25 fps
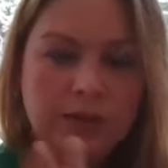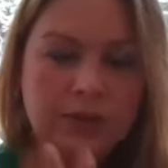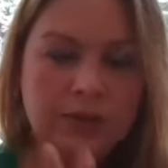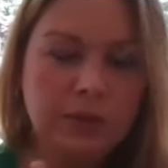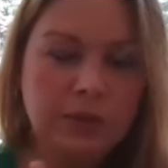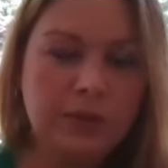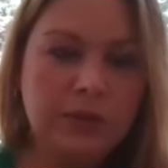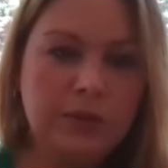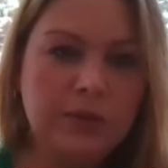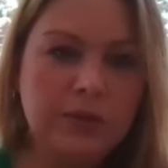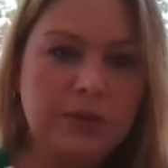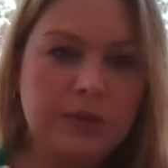So
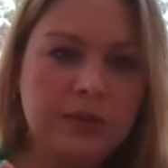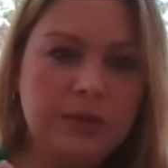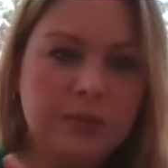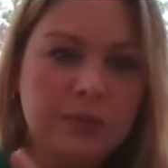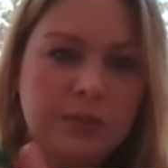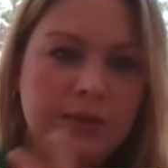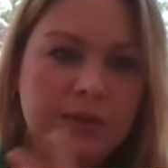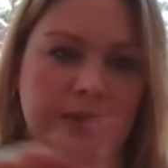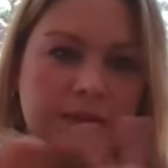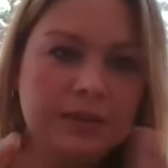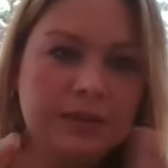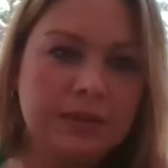it used to
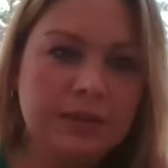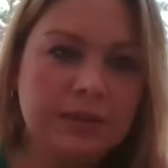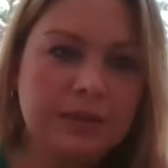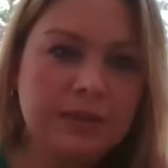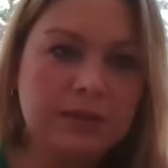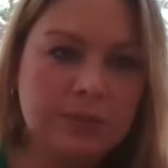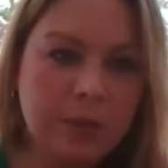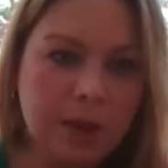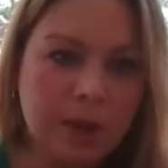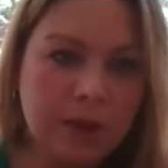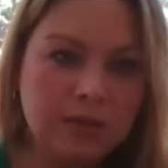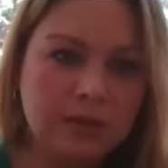be
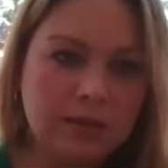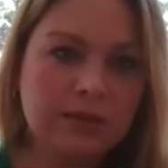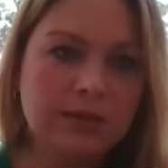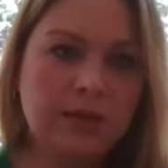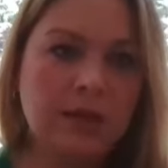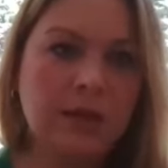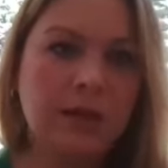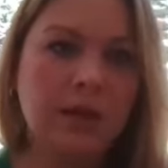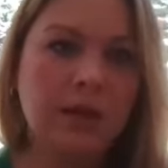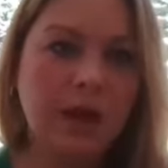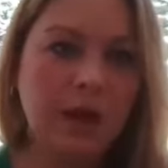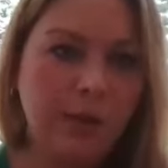six months,
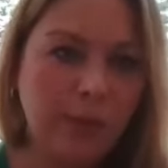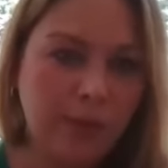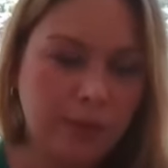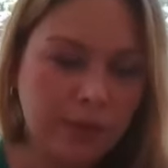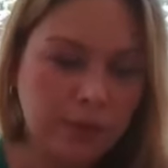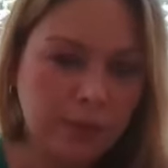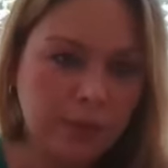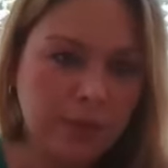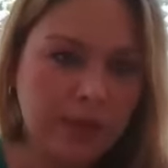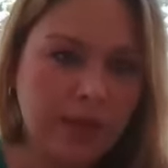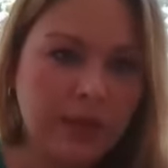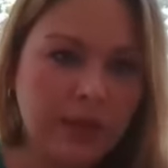and now
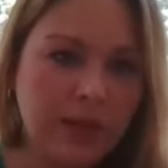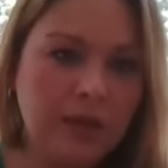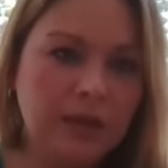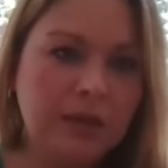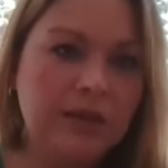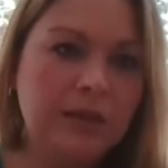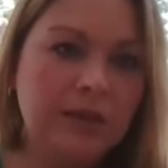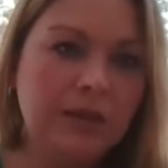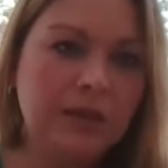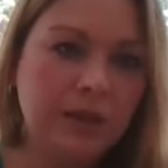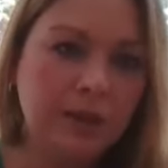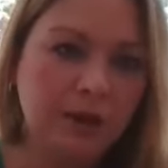it'll be a
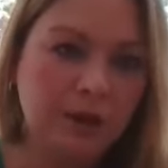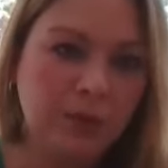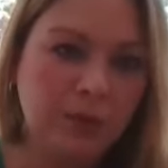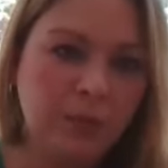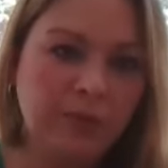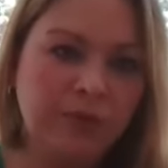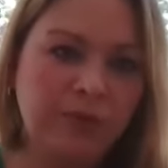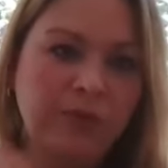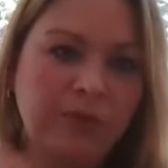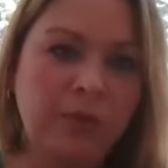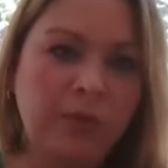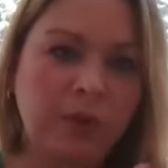year
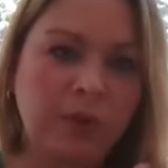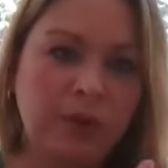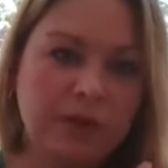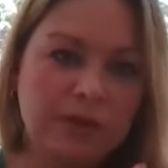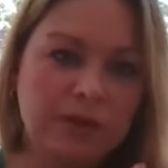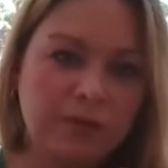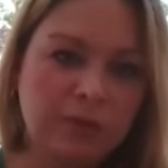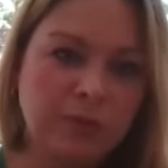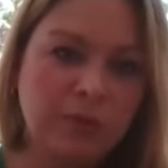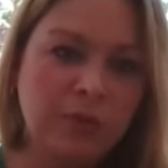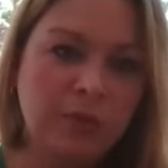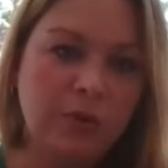before
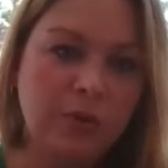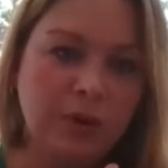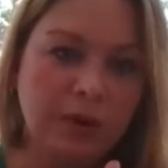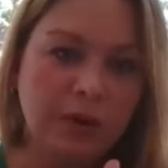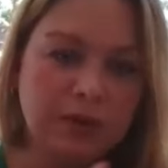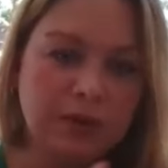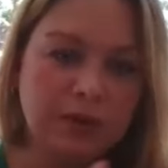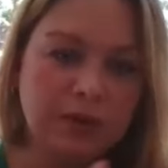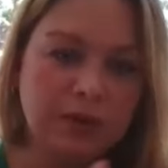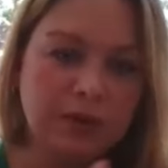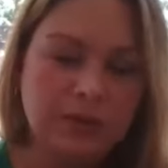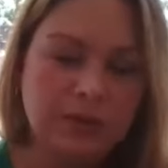it's
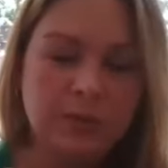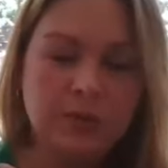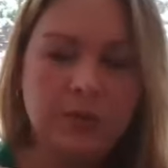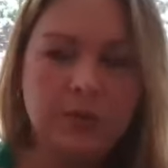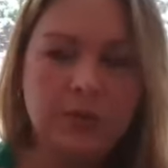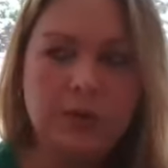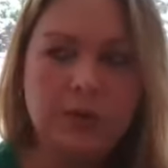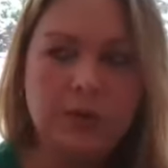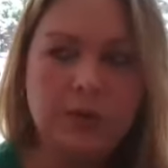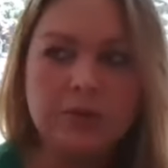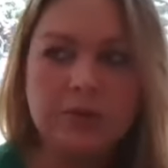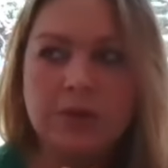reported to the
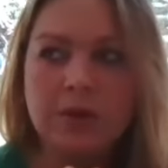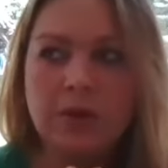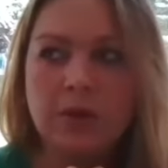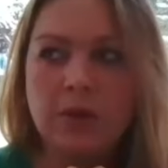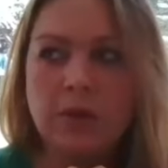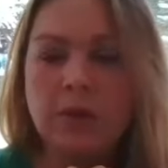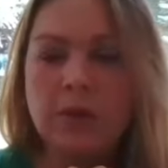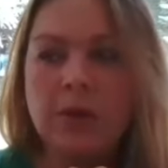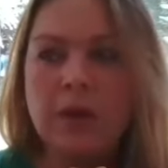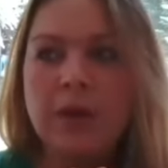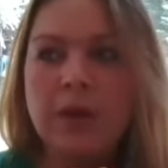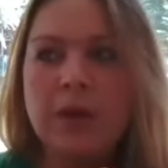Bureau.
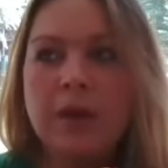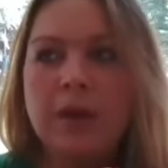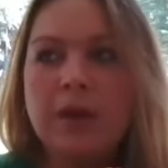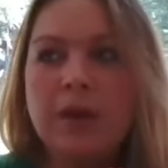So